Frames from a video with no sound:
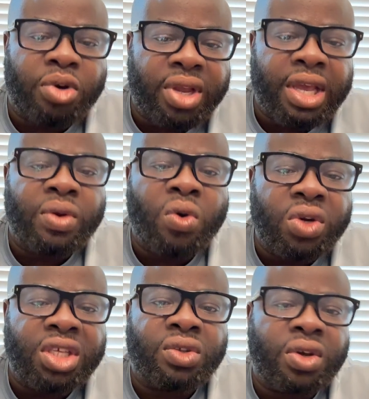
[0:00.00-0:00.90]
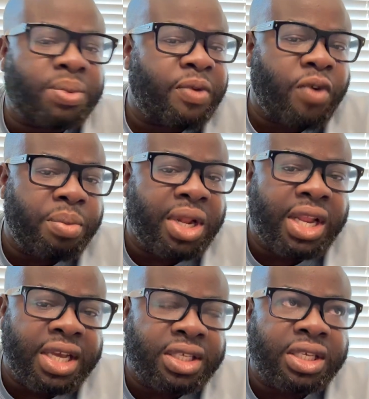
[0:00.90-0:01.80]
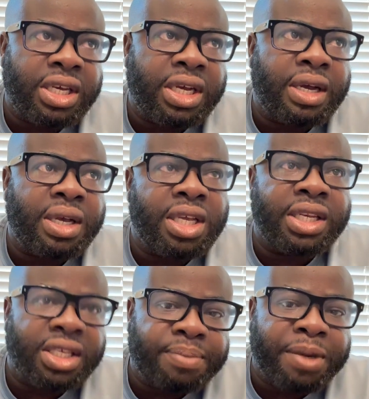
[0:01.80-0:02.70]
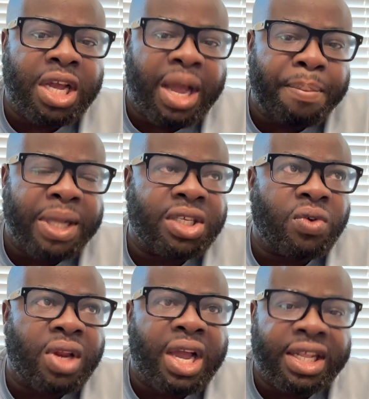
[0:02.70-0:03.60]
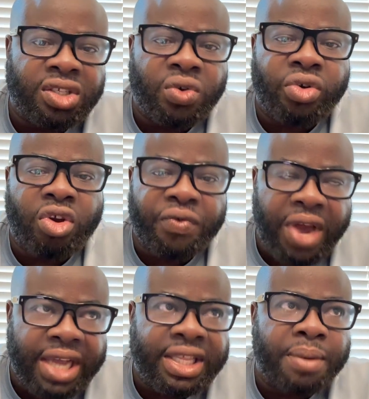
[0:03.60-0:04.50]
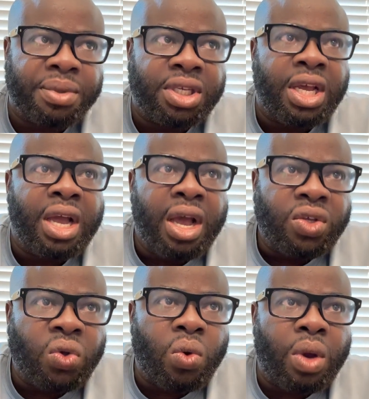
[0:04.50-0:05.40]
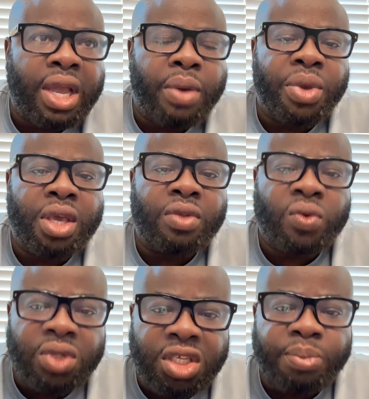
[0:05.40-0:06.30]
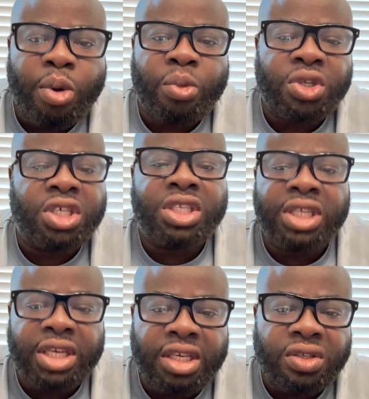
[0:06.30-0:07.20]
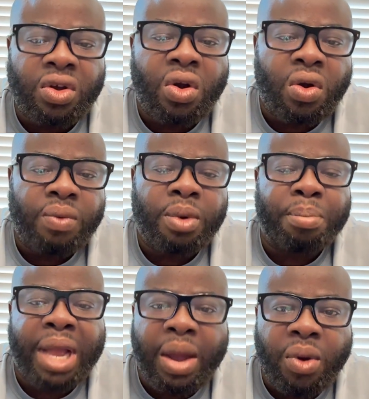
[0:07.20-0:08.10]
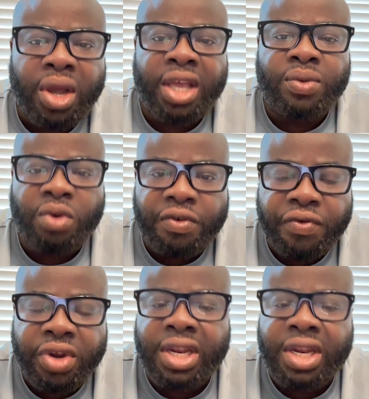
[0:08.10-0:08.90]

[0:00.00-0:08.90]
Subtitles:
They can know, oh, this store is performing less in this particular category of items. So can we do these promotions in this store? Buy one, get one free.